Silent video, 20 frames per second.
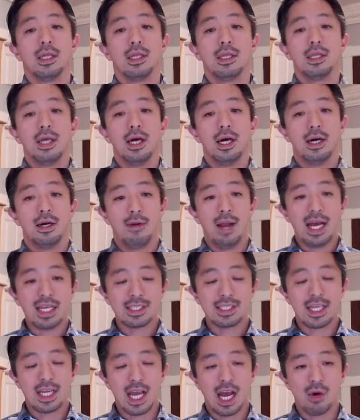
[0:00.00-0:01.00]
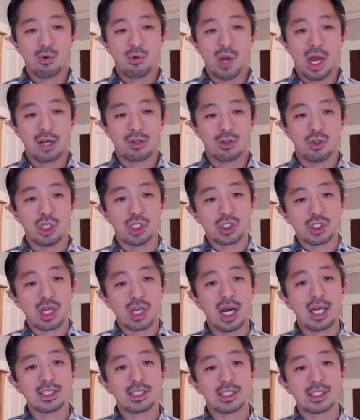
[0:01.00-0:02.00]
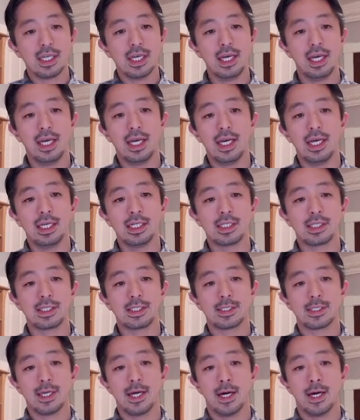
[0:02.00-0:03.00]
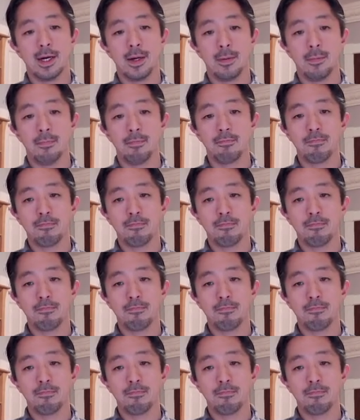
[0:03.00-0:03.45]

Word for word: The last thing I would like to discuss is um,